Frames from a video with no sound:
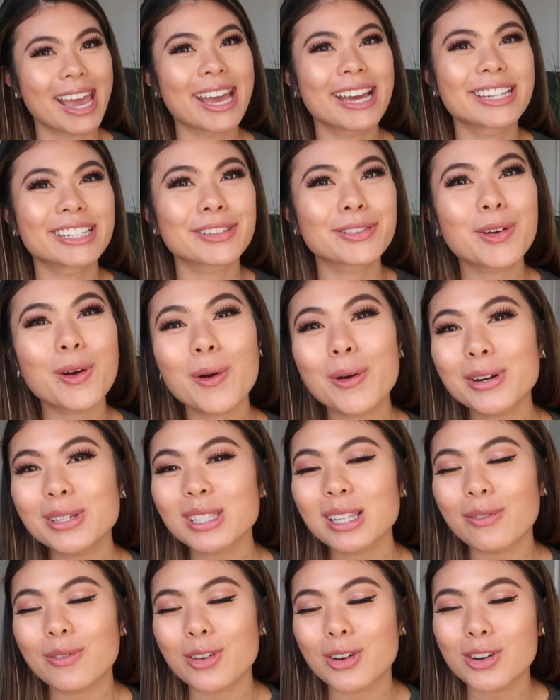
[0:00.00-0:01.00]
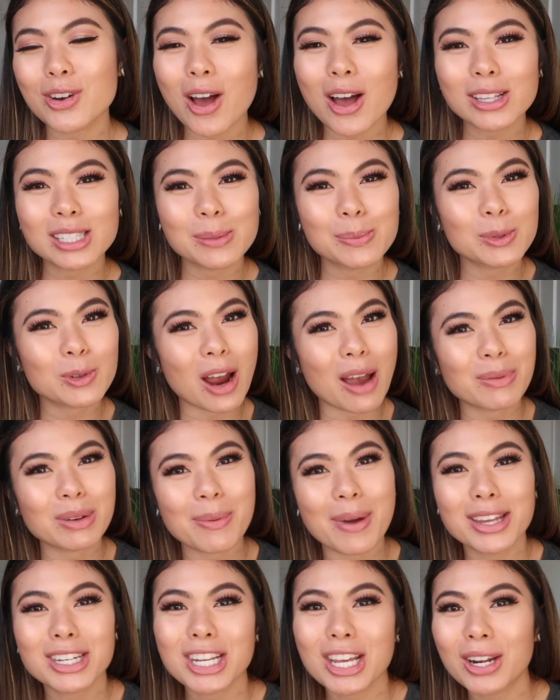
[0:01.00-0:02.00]
And of course, if you're not subscribed to
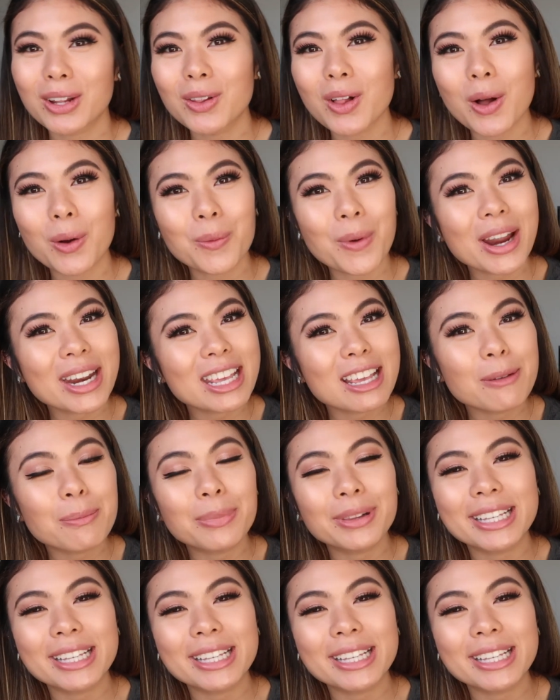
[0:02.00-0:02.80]
my channel already,